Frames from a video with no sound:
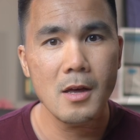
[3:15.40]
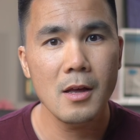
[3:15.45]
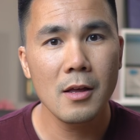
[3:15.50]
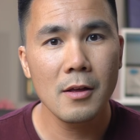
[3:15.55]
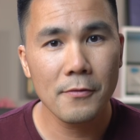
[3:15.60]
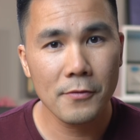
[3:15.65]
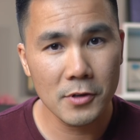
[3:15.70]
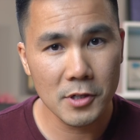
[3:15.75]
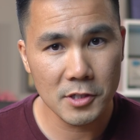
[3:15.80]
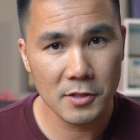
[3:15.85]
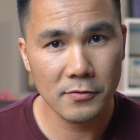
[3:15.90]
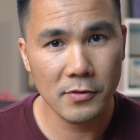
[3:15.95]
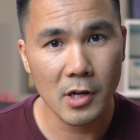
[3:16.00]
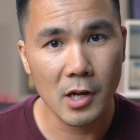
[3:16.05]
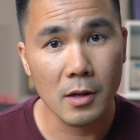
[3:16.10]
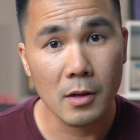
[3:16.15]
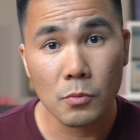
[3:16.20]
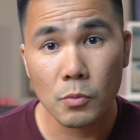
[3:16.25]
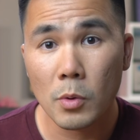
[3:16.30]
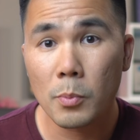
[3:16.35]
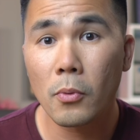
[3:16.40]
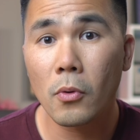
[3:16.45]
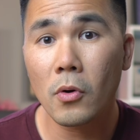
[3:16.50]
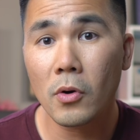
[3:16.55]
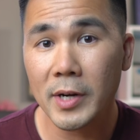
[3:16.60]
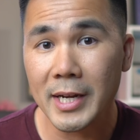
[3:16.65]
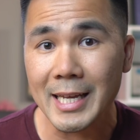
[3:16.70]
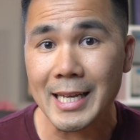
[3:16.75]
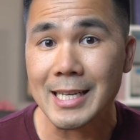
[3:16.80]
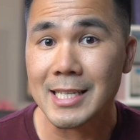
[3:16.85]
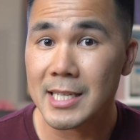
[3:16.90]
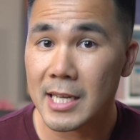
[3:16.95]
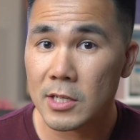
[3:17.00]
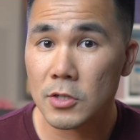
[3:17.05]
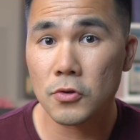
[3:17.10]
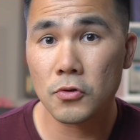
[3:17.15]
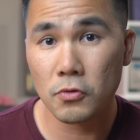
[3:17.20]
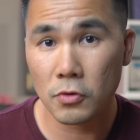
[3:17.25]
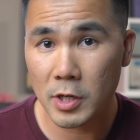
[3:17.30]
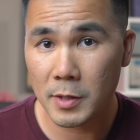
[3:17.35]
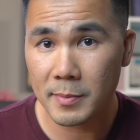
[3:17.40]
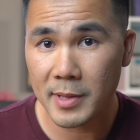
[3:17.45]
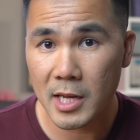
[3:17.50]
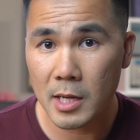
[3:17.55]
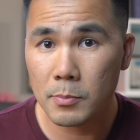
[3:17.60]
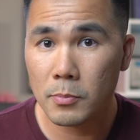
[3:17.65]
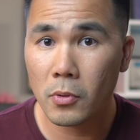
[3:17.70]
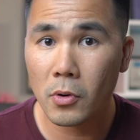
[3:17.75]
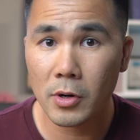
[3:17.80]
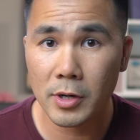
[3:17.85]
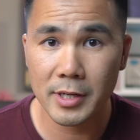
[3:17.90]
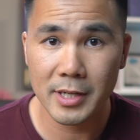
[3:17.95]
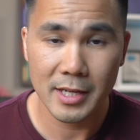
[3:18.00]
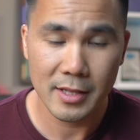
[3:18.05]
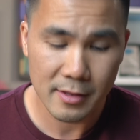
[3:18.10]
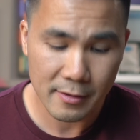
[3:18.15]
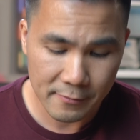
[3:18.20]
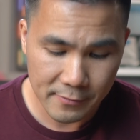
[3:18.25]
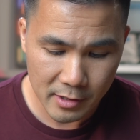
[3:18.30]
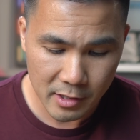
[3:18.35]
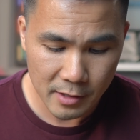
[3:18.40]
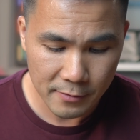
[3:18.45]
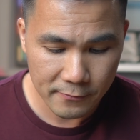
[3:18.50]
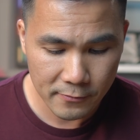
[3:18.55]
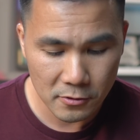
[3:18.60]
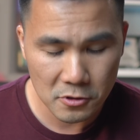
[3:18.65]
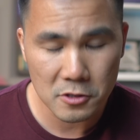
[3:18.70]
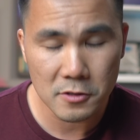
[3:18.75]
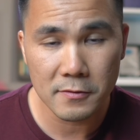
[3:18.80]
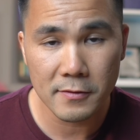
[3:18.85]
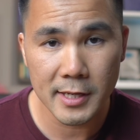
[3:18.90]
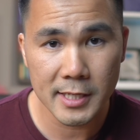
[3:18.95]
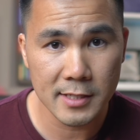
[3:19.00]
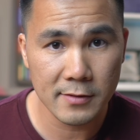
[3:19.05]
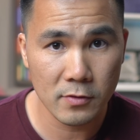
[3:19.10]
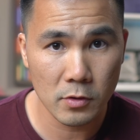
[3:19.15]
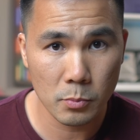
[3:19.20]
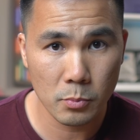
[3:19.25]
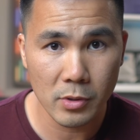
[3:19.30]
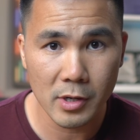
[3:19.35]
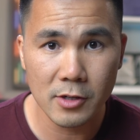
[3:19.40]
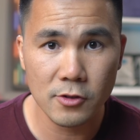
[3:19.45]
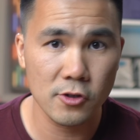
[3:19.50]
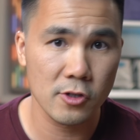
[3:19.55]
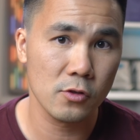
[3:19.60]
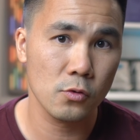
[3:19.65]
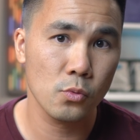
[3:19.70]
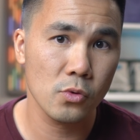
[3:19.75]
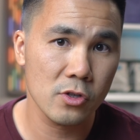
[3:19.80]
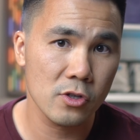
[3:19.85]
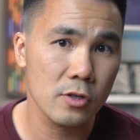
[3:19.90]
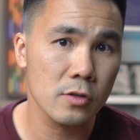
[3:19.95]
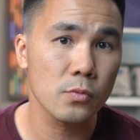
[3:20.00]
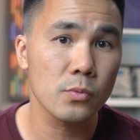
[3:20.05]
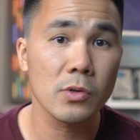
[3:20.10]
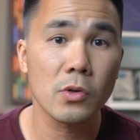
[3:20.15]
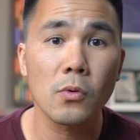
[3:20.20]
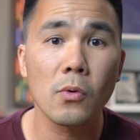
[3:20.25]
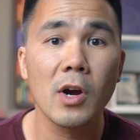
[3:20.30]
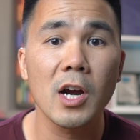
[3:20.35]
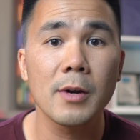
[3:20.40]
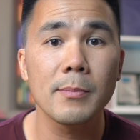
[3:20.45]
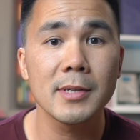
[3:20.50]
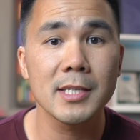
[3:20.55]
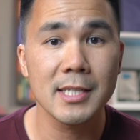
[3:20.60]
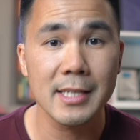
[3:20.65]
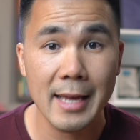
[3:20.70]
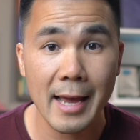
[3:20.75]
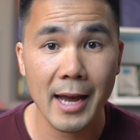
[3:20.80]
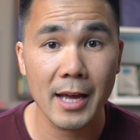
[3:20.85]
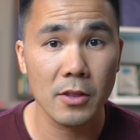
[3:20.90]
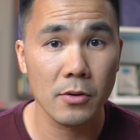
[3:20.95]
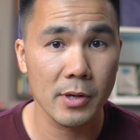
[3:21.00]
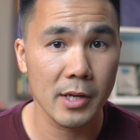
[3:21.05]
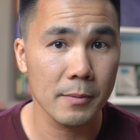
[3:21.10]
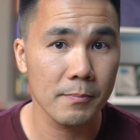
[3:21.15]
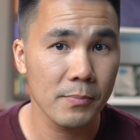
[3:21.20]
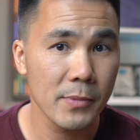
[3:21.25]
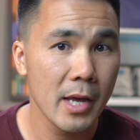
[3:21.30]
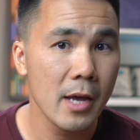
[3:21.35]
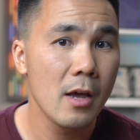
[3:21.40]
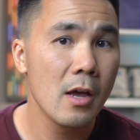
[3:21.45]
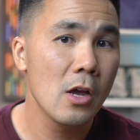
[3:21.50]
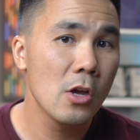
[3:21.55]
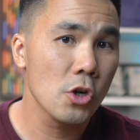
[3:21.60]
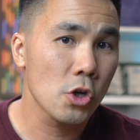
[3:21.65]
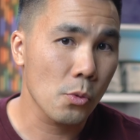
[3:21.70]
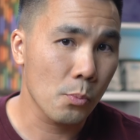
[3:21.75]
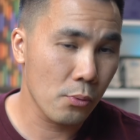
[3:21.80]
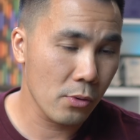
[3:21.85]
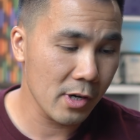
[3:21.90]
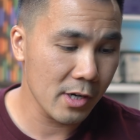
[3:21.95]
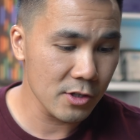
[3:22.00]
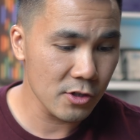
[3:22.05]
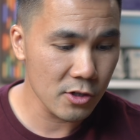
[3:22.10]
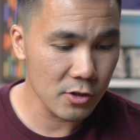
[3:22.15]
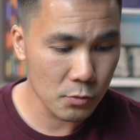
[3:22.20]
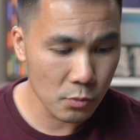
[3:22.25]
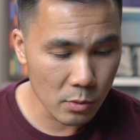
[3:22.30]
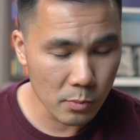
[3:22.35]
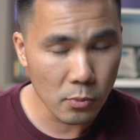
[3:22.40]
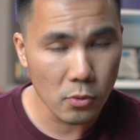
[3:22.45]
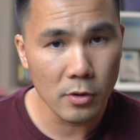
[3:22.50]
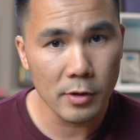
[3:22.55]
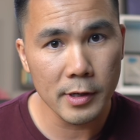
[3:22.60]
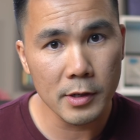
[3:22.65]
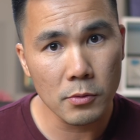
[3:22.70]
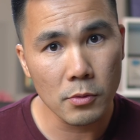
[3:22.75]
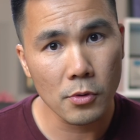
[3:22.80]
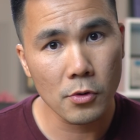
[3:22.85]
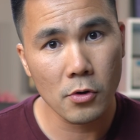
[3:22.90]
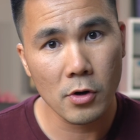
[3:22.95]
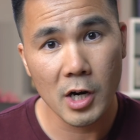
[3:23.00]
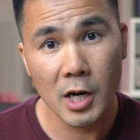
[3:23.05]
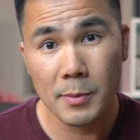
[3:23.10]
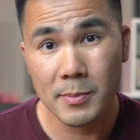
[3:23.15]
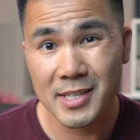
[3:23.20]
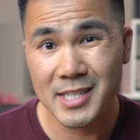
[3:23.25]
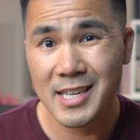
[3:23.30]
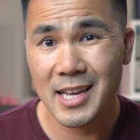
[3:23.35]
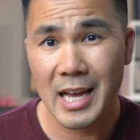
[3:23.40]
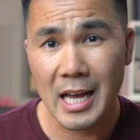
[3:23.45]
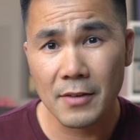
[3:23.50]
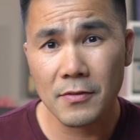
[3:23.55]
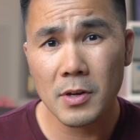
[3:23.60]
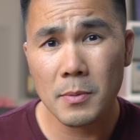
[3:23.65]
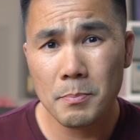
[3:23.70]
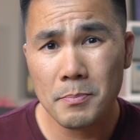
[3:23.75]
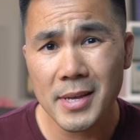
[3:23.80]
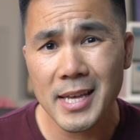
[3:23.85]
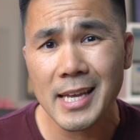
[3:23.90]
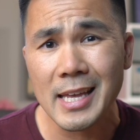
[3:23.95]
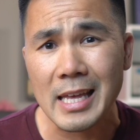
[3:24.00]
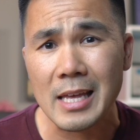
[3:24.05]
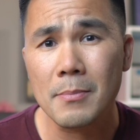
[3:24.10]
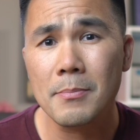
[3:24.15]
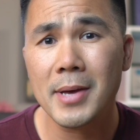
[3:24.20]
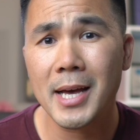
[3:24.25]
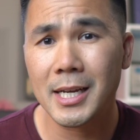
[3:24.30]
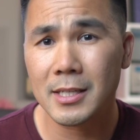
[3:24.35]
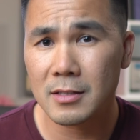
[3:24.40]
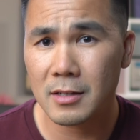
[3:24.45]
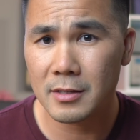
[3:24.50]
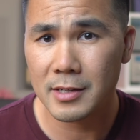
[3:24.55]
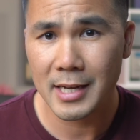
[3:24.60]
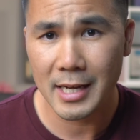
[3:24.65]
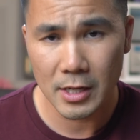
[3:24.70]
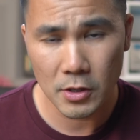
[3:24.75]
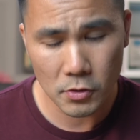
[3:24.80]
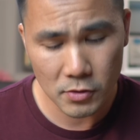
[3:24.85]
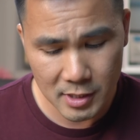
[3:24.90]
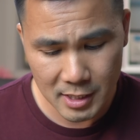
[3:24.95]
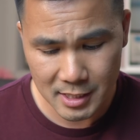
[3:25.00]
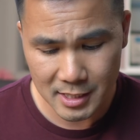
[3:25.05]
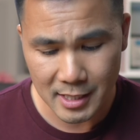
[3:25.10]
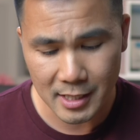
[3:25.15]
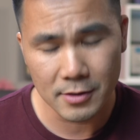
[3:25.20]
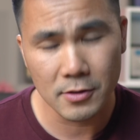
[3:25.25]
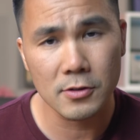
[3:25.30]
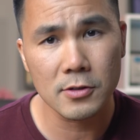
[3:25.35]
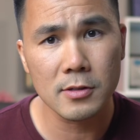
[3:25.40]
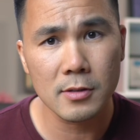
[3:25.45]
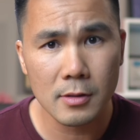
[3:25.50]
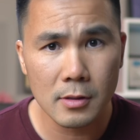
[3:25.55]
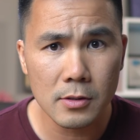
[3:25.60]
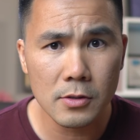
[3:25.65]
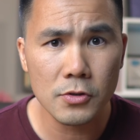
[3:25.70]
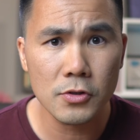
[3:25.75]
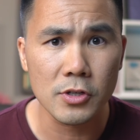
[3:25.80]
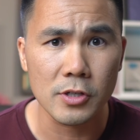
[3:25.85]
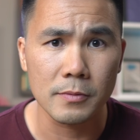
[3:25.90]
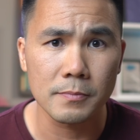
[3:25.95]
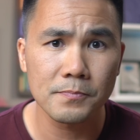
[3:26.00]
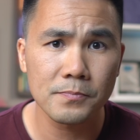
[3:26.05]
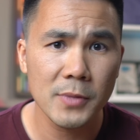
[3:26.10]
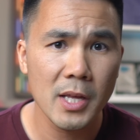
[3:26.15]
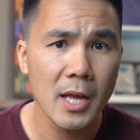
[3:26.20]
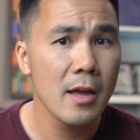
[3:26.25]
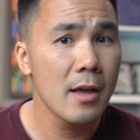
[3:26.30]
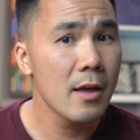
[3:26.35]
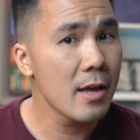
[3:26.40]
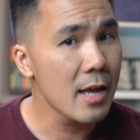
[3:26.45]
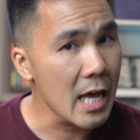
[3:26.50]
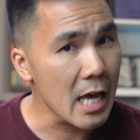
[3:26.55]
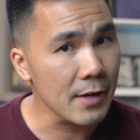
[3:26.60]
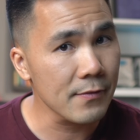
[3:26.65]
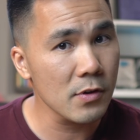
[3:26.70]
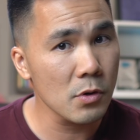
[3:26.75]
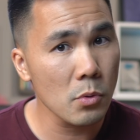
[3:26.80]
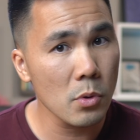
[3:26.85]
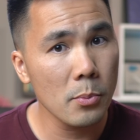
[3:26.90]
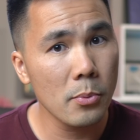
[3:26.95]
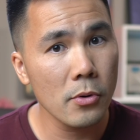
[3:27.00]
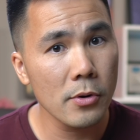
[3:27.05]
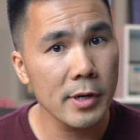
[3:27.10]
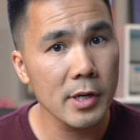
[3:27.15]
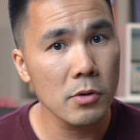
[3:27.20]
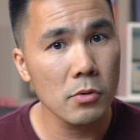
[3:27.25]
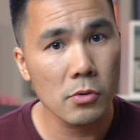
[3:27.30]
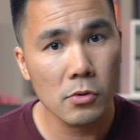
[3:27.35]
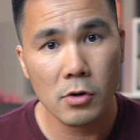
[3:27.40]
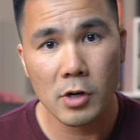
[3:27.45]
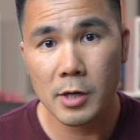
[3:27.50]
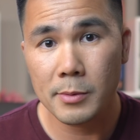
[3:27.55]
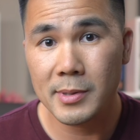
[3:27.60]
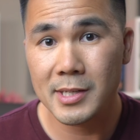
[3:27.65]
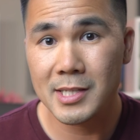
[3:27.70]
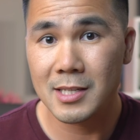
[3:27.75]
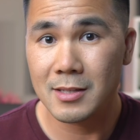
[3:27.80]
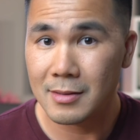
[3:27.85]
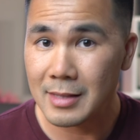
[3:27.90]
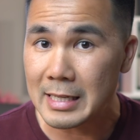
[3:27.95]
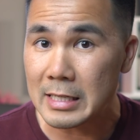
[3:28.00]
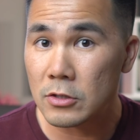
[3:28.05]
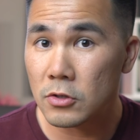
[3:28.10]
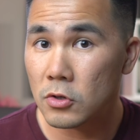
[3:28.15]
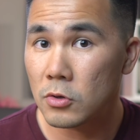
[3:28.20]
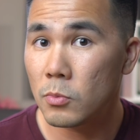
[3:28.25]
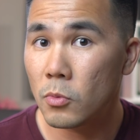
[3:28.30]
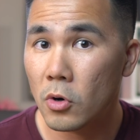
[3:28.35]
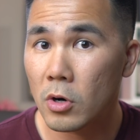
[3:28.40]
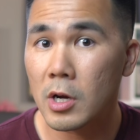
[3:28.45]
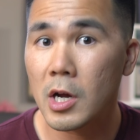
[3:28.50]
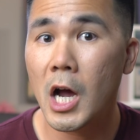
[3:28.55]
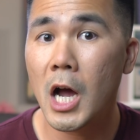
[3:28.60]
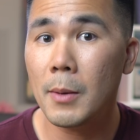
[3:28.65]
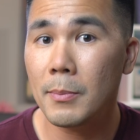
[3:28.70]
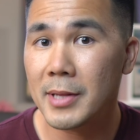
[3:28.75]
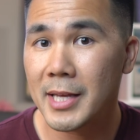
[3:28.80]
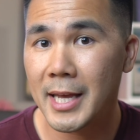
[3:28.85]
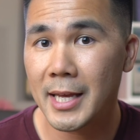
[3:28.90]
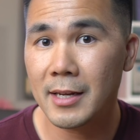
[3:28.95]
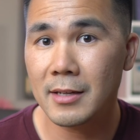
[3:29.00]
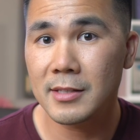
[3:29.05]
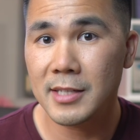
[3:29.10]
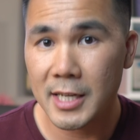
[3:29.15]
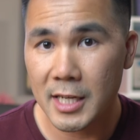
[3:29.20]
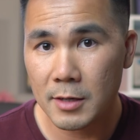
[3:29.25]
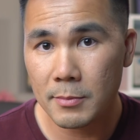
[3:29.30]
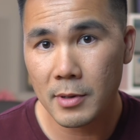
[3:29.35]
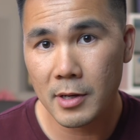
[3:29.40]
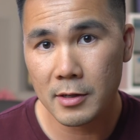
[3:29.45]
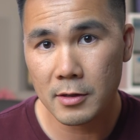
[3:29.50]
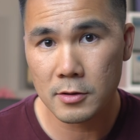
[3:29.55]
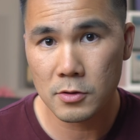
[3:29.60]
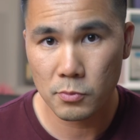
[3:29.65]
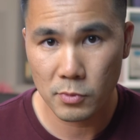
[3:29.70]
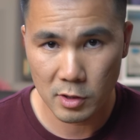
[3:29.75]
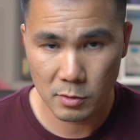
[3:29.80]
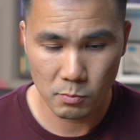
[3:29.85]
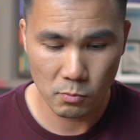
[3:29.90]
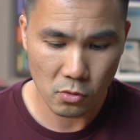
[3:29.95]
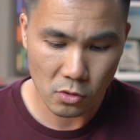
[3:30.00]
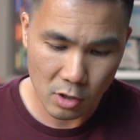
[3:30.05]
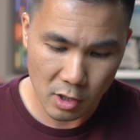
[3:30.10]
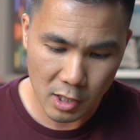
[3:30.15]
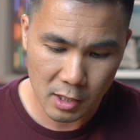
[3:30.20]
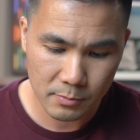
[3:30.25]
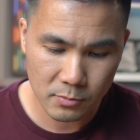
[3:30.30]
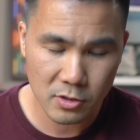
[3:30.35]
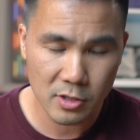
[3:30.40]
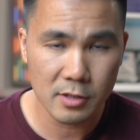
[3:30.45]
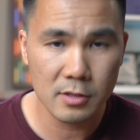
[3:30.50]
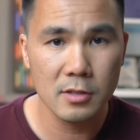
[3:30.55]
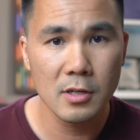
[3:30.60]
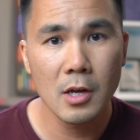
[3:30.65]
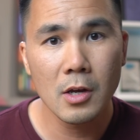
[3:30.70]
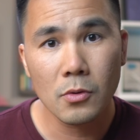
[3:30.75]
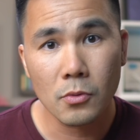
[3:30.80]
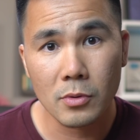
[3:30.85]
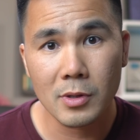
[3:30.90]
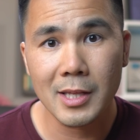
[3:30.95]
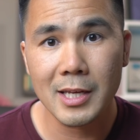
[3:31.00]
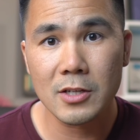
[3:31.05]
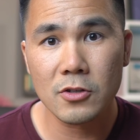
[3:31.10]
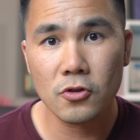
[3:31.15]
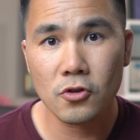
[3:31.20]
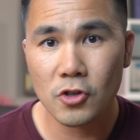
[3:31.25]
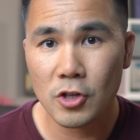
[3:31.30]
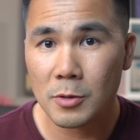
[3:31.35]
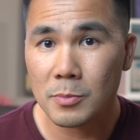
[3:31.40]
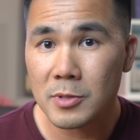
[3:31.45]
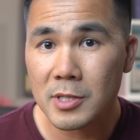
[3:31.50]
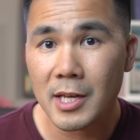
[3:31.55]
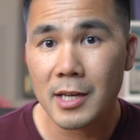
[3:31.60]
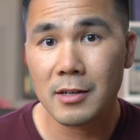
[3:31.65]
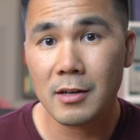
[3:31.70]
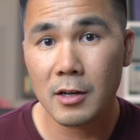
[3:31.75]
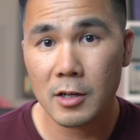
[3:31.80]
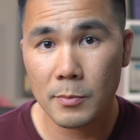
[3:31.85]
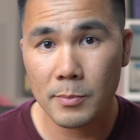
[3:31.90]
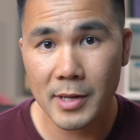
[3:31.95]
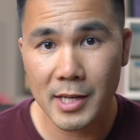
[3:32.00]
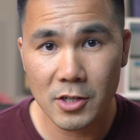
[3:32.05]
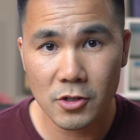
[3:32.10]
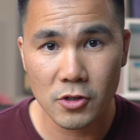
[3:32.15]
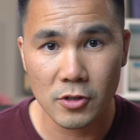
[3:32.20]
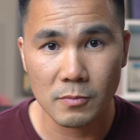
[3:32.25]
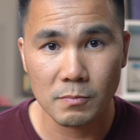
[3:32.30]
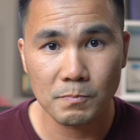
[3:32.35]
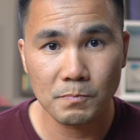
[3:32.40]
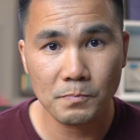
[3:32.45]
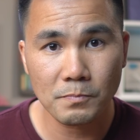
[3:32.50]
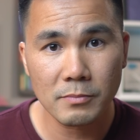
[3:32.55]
First of all, reporting is extremely important in the very first phase of a project, which is requirements gathering. Your project's reporting requirements have a big impact on how you design your solution. Heavy reporting requirements leads to more complicated data models with more objects, relationships, and automation.